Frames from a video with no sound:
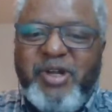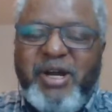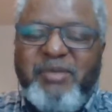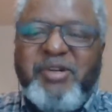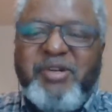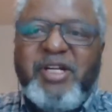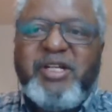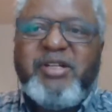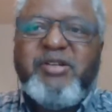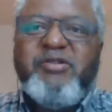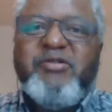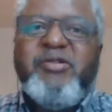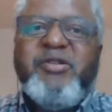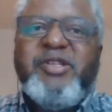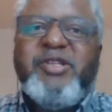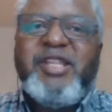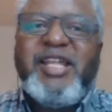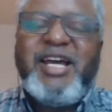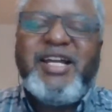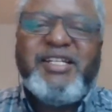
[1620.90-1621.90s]
after
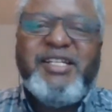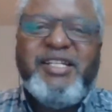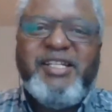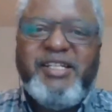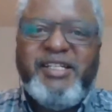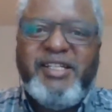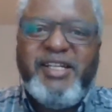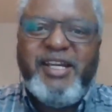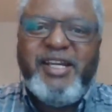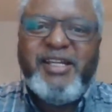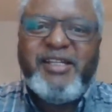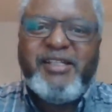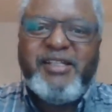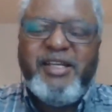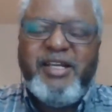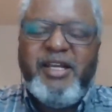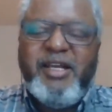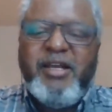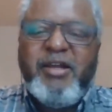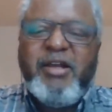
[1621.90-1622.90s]
30 years
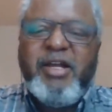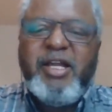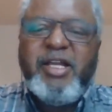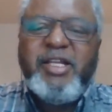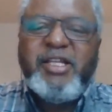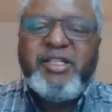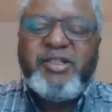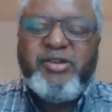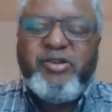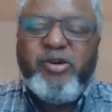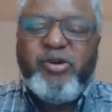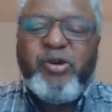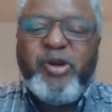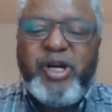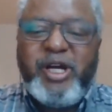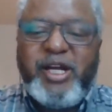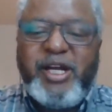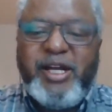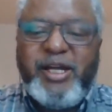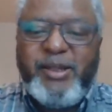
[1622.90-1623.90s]
is no
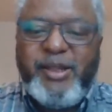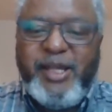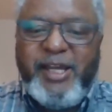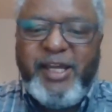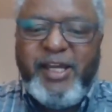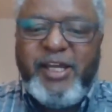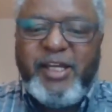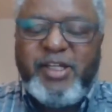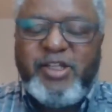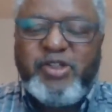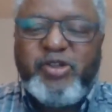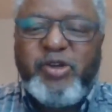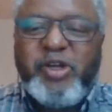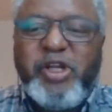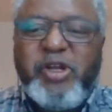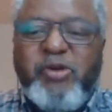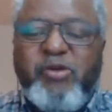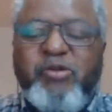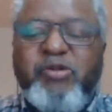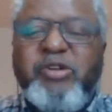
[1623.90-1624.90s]
longer there. So
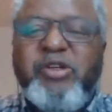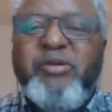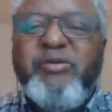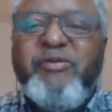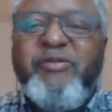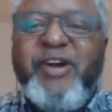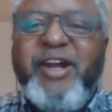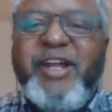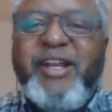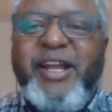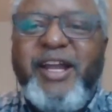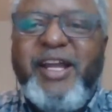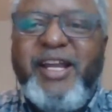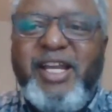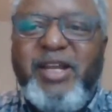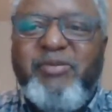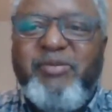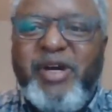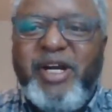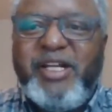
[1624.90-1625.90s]
he couldn't find
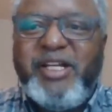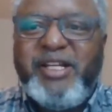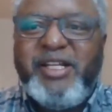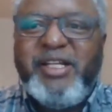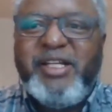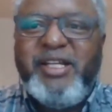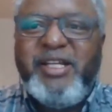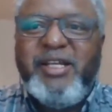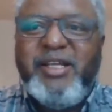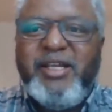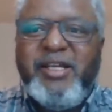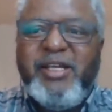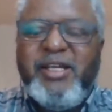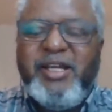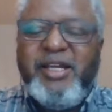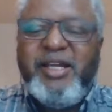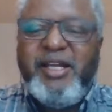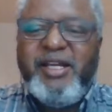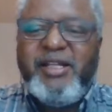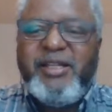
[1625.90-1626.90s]
anybody
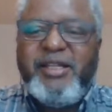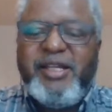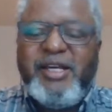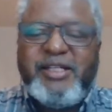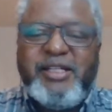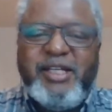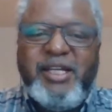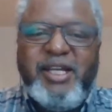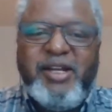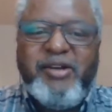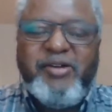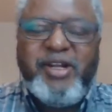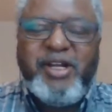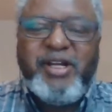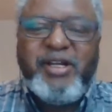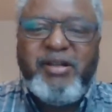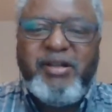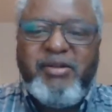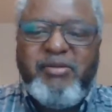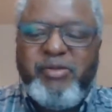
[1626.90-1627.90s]
in that
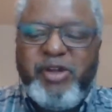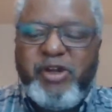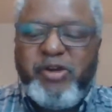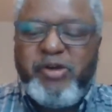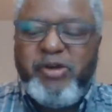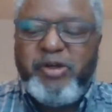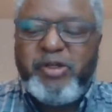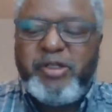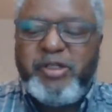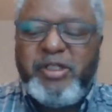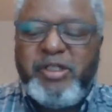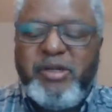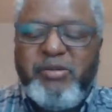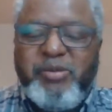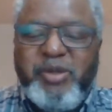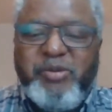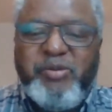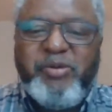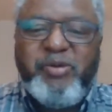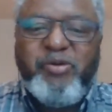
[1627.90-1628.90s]
area because the
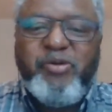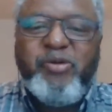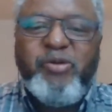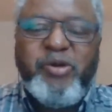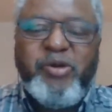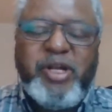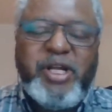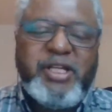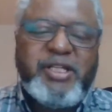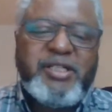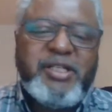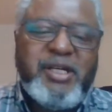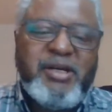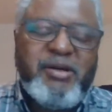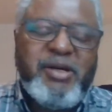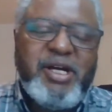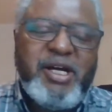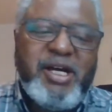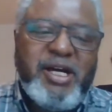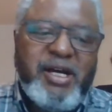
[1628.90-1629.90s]
people who
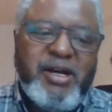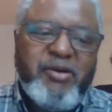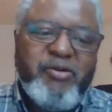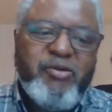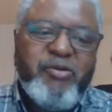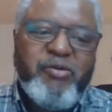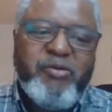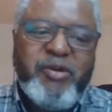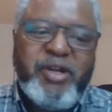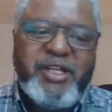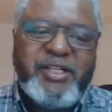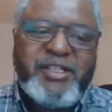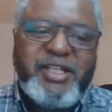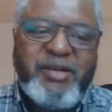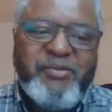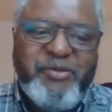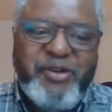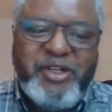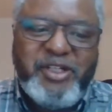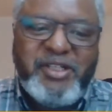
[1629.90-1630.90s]

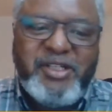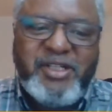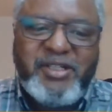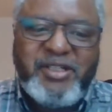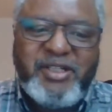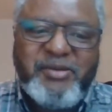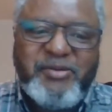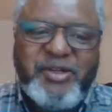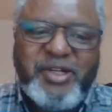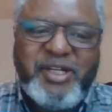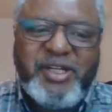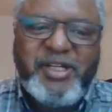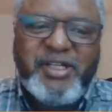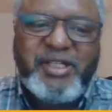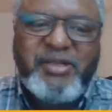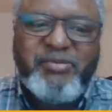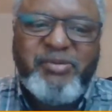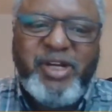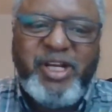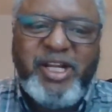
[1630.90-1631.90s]
established themselves in
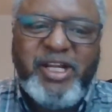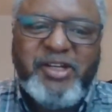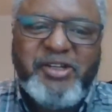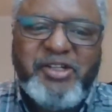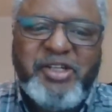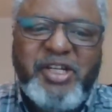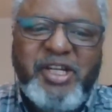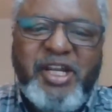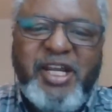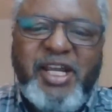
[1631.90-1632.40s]
his village